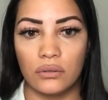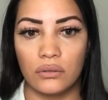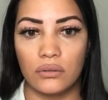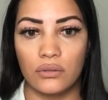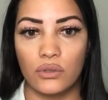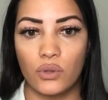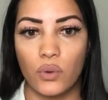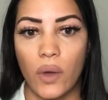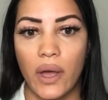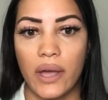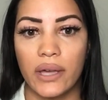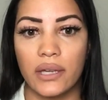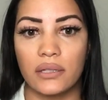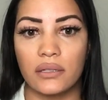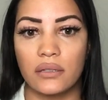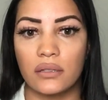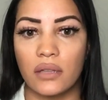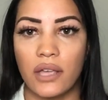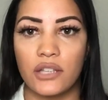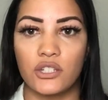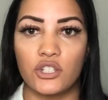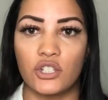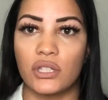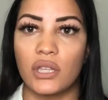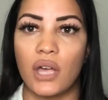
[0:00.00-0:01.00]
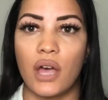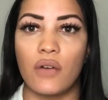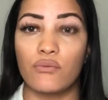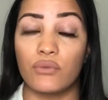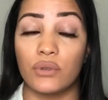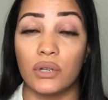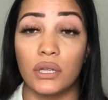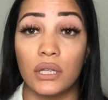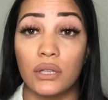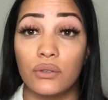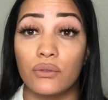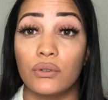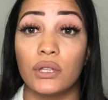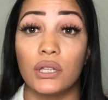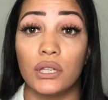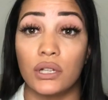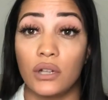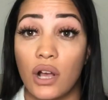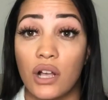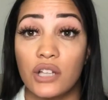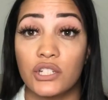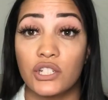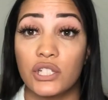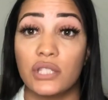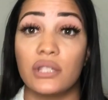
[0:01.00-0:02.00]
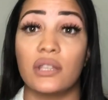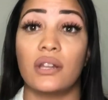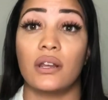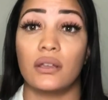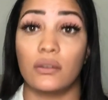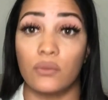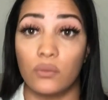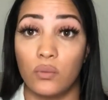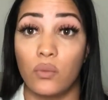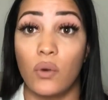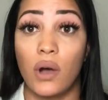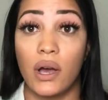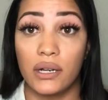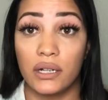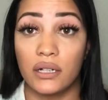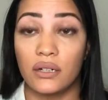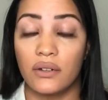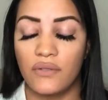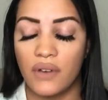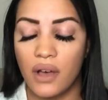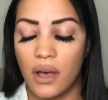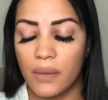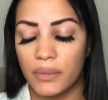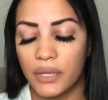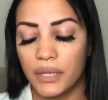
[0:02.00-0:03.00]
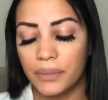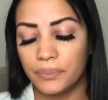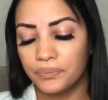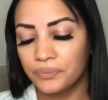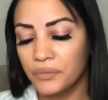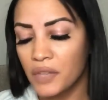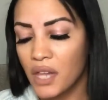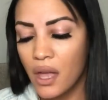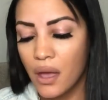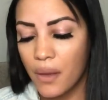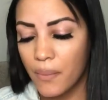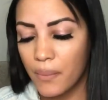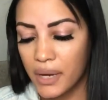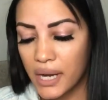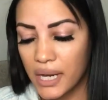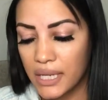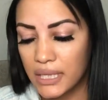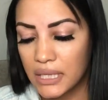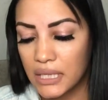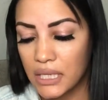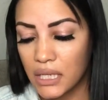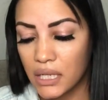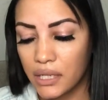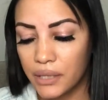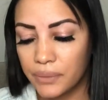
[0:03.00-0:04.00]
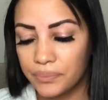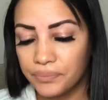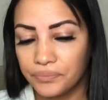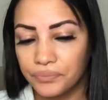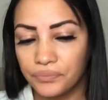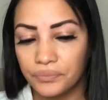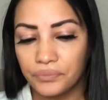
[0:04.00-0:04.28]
twice, I just got really, really nauseous that I wanted to vomit, but I didn't.